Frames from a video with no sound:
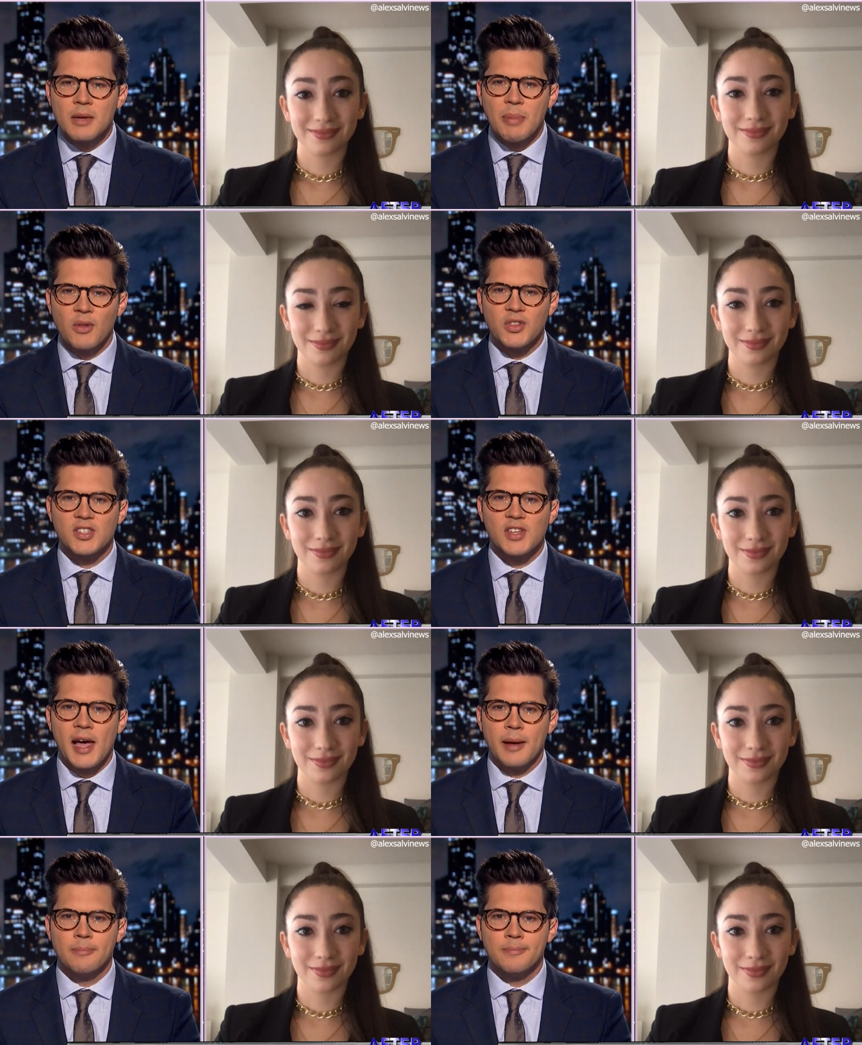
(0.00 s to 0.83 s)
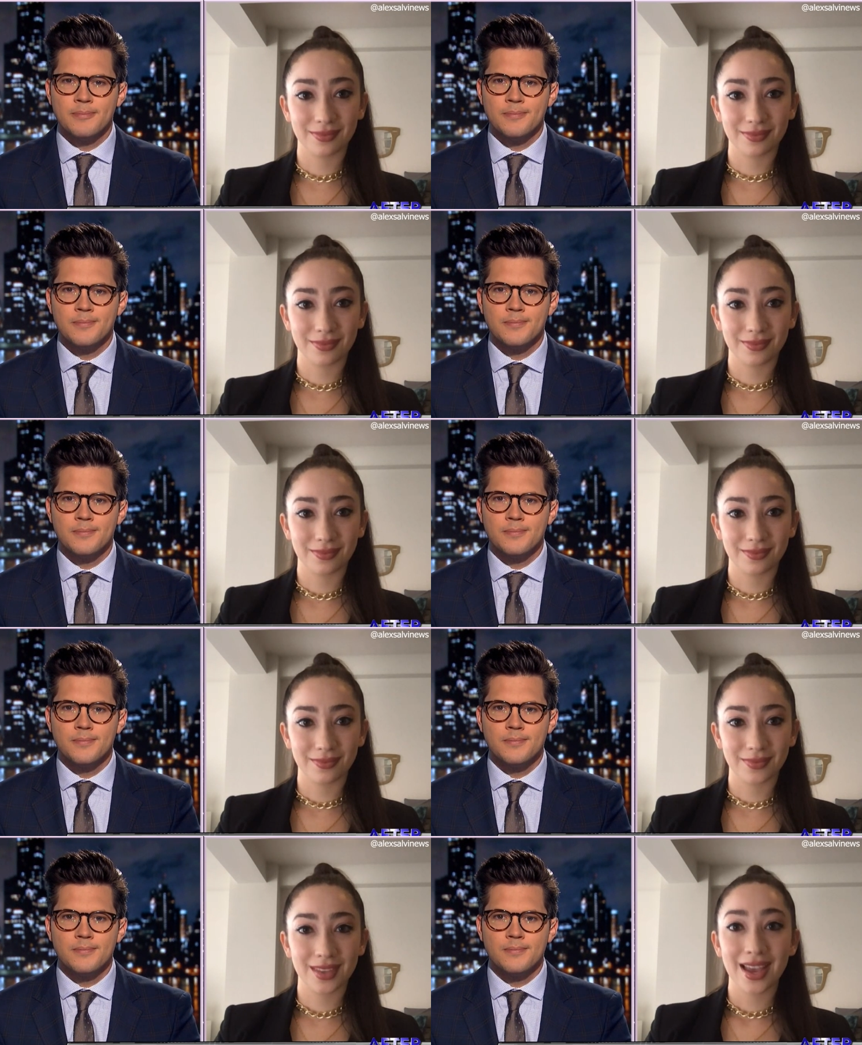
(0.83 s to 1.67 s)
Speaker 1: about this app?
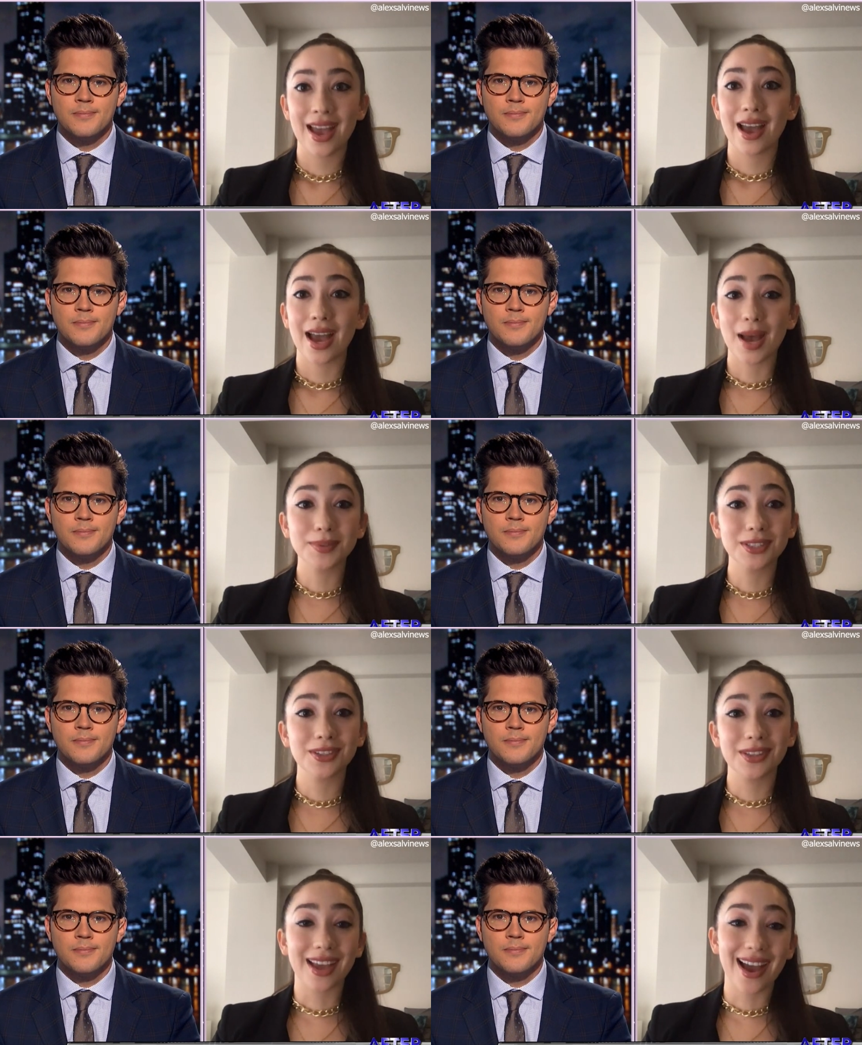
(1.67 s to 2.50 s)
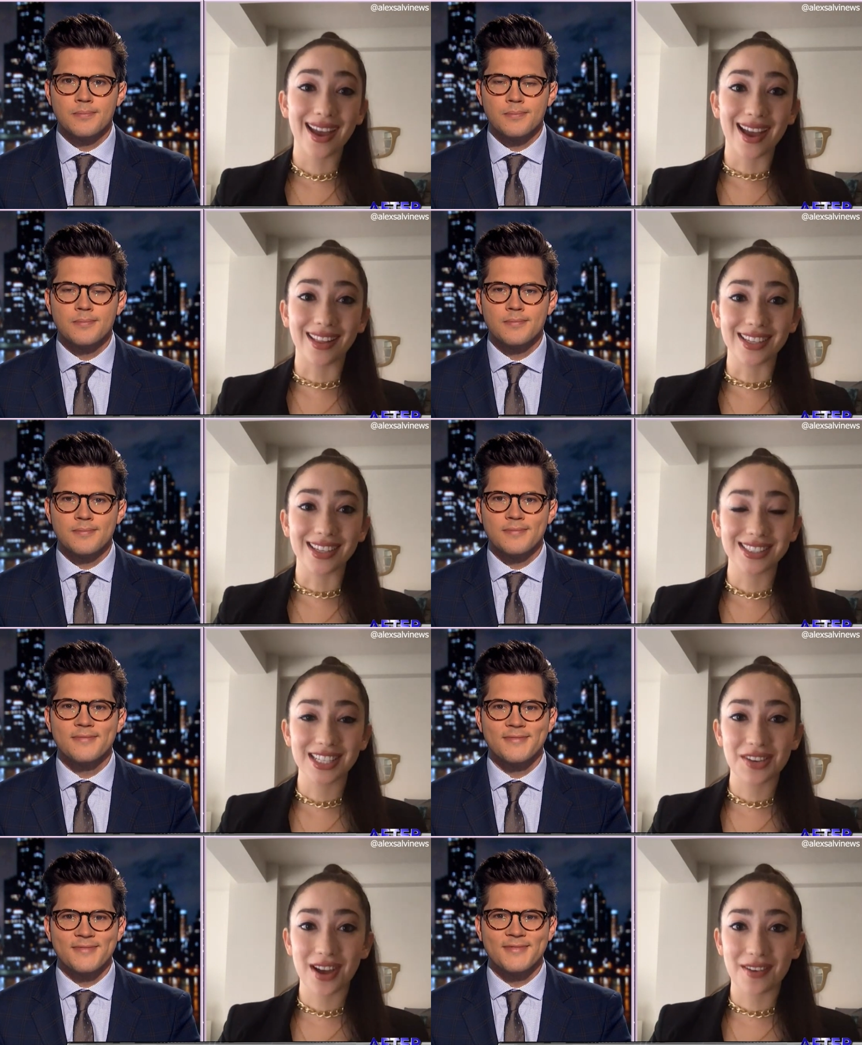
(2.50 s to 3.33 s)
Speaker 2: Absolutely. Hi, Alex.
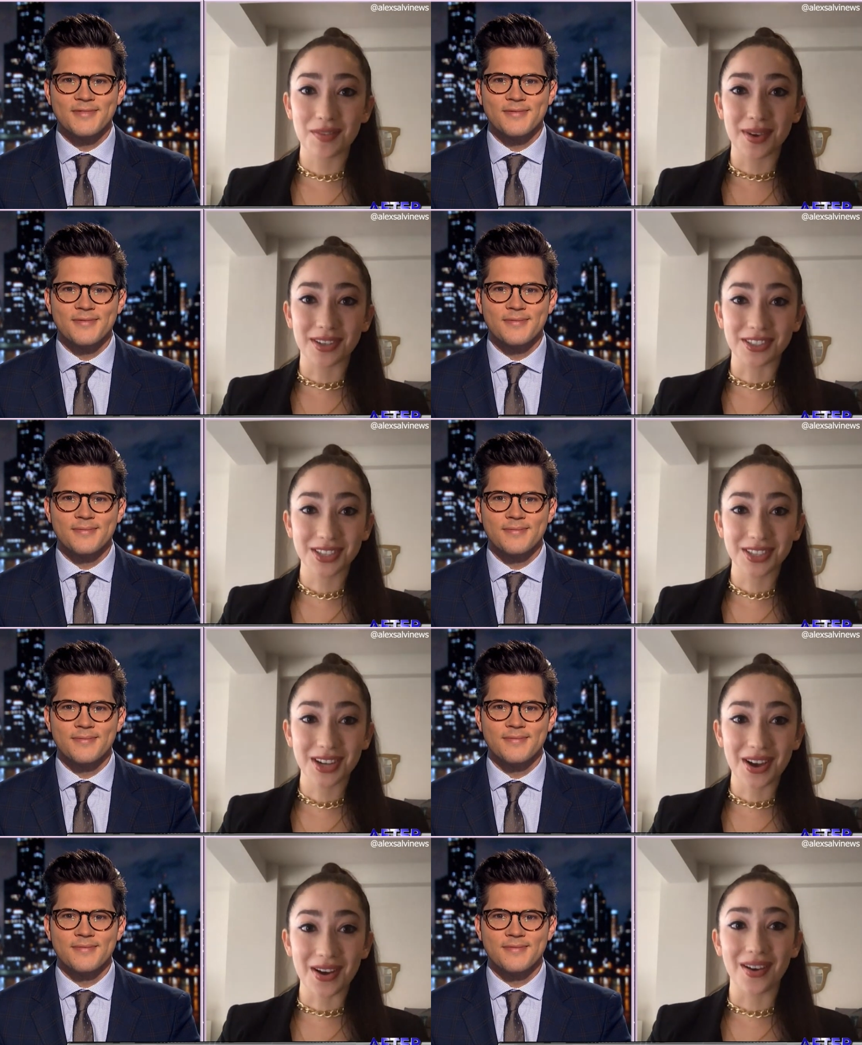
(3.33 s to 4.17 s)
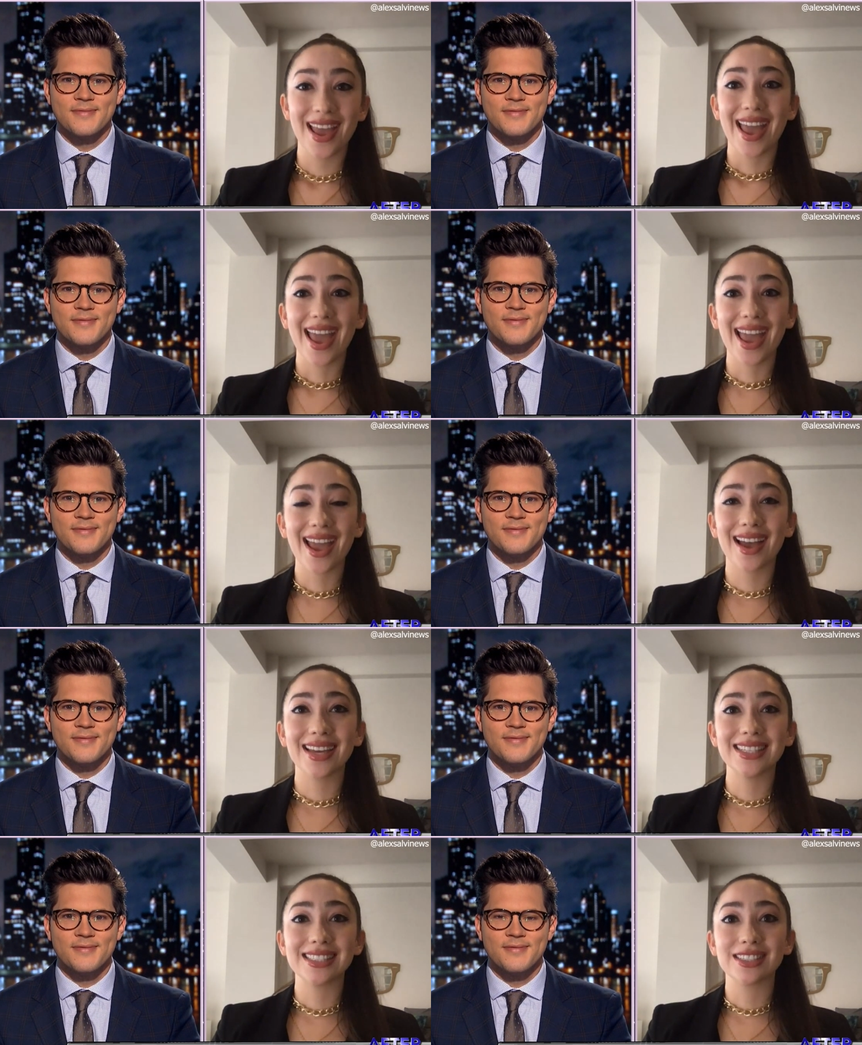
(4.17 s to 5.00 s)
Thank you for having me on your show.
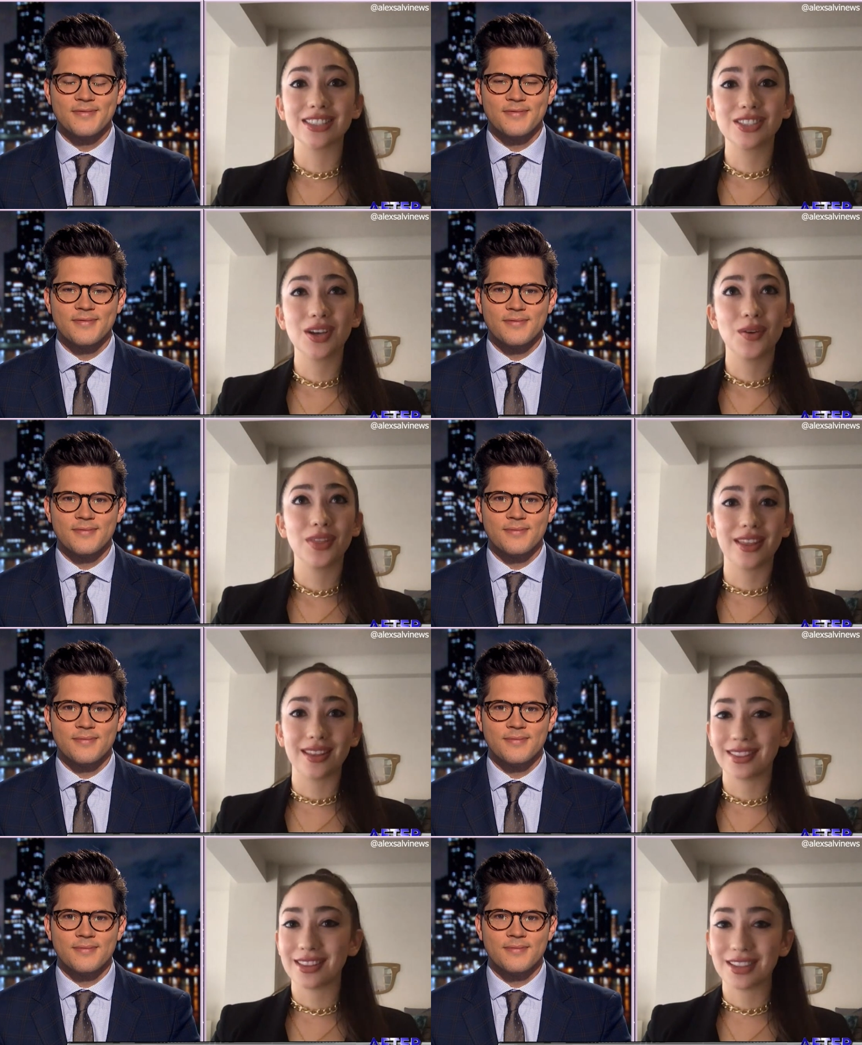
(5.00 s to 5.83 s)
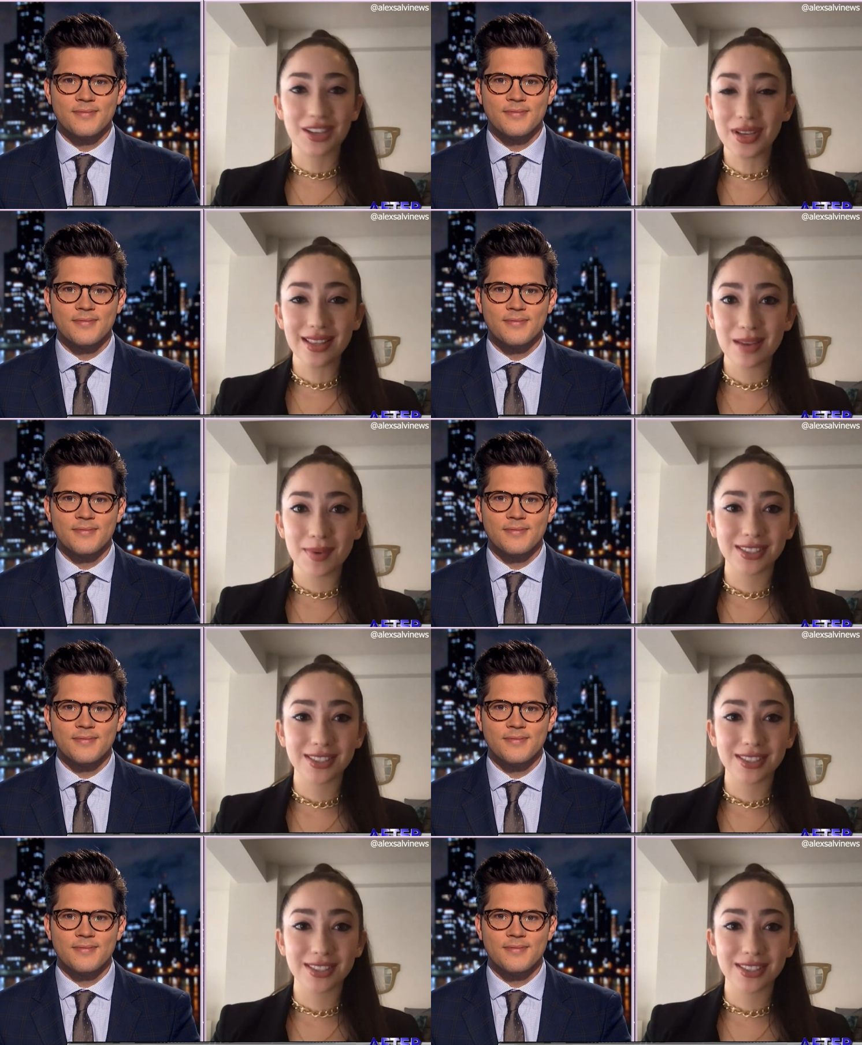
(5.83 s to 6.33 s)
And so the the unique thing